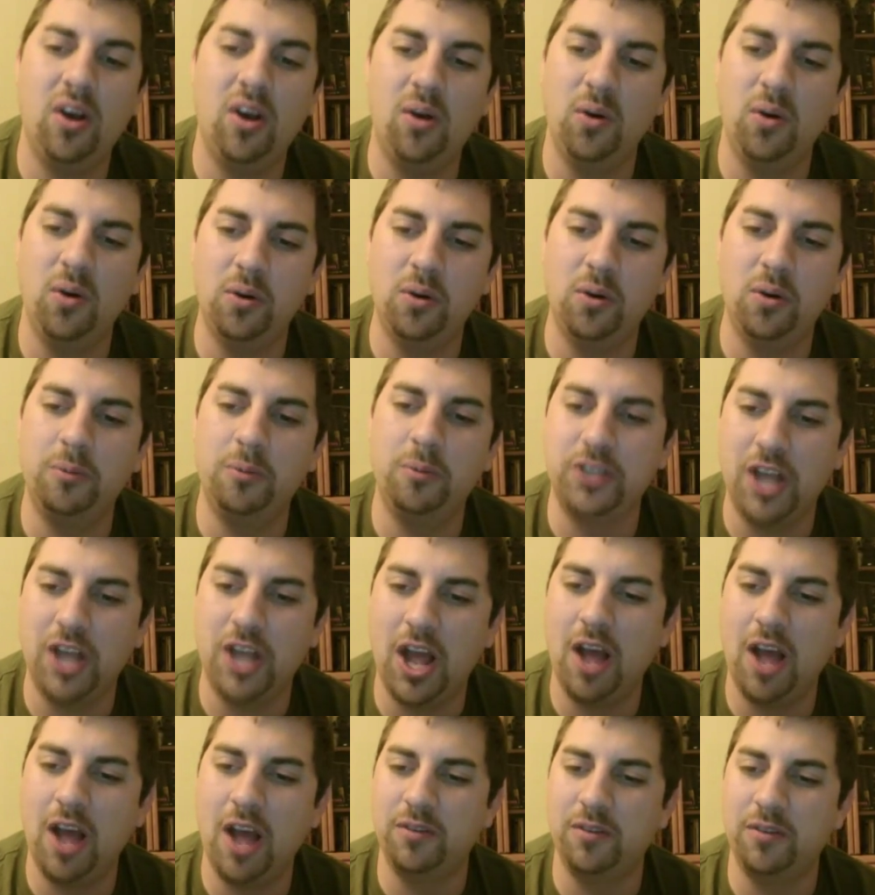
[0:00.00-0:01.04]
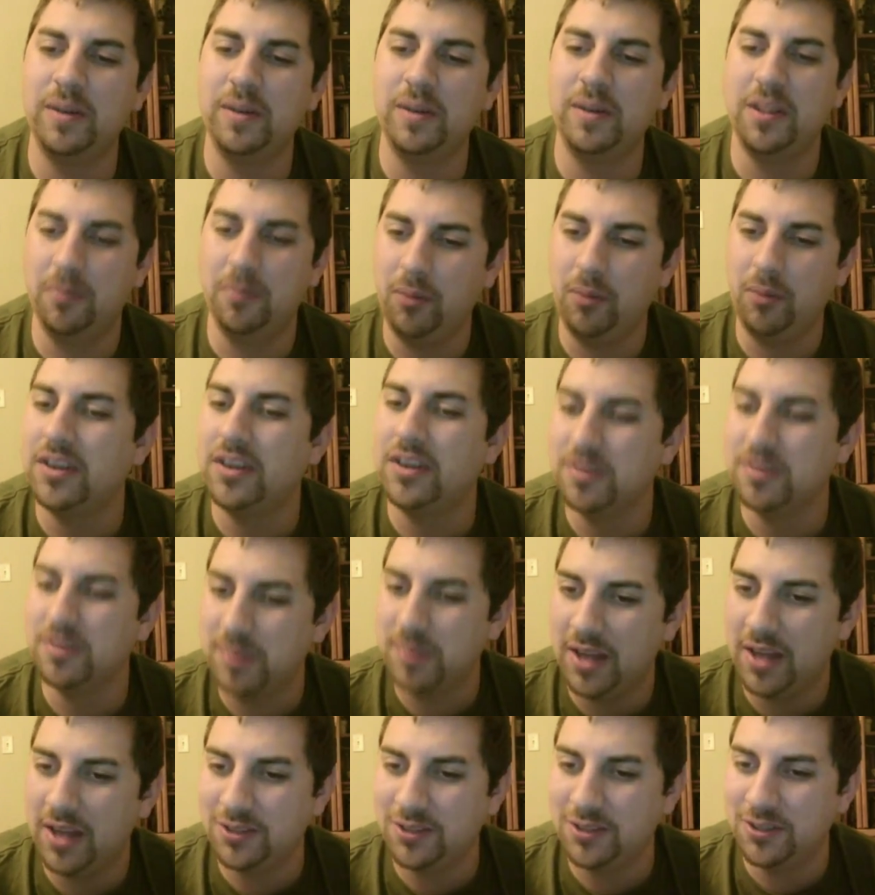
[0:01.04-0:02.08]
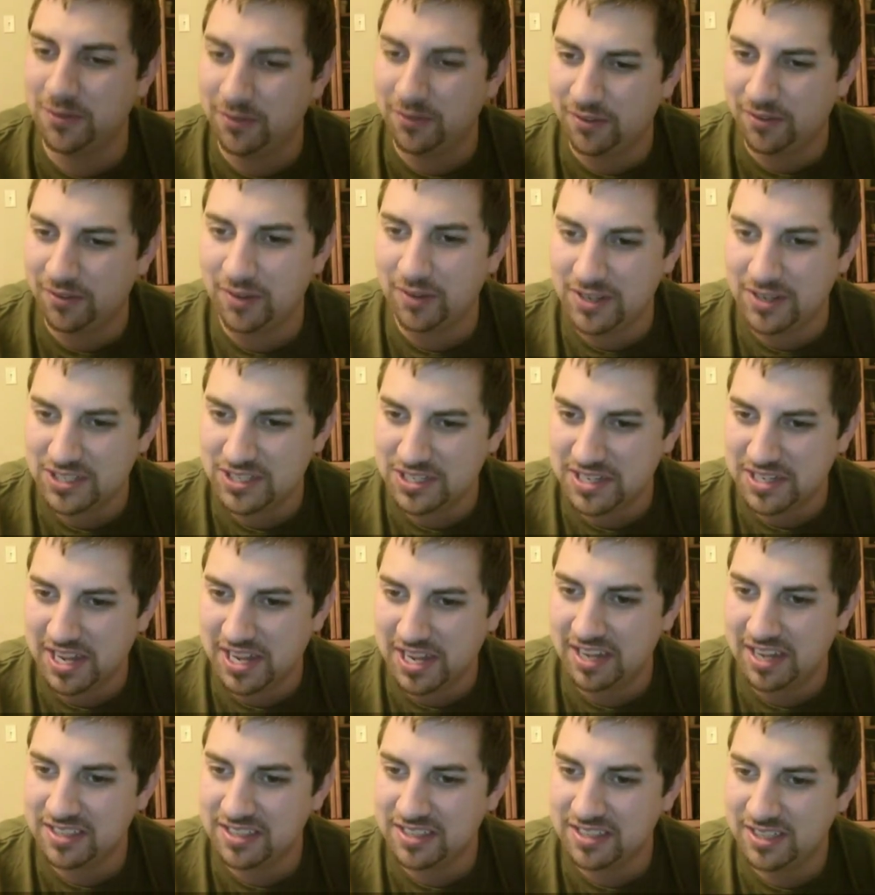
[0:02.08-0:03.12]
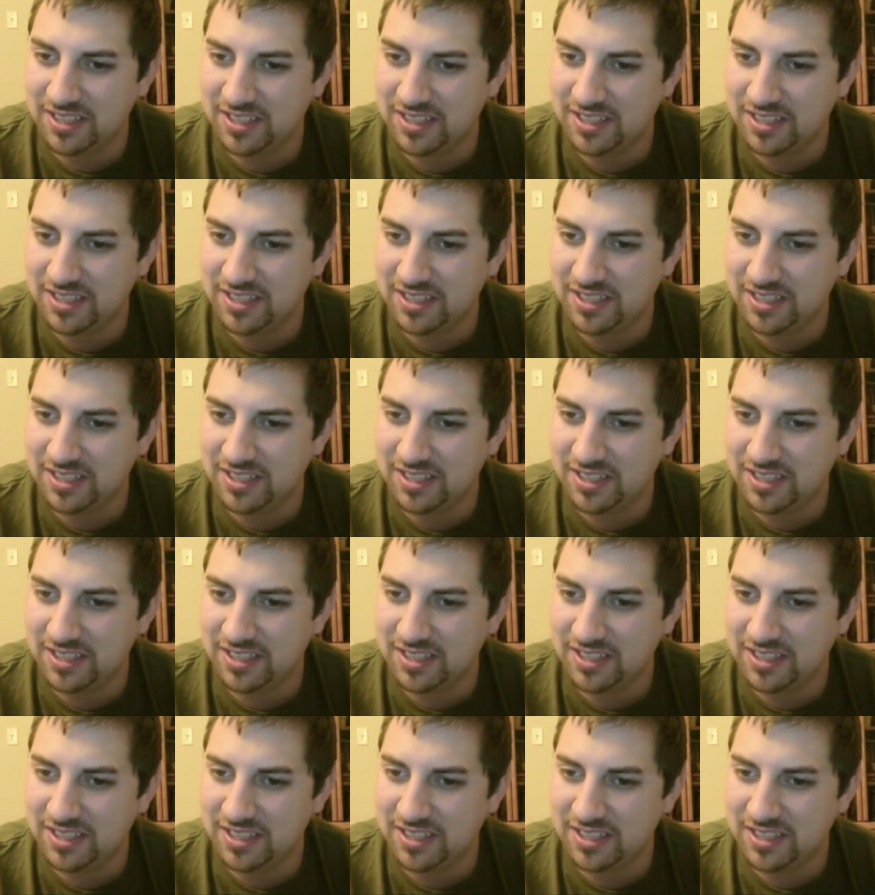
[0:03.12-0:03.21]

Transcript: horrible job for being the project manager of a fundraising task.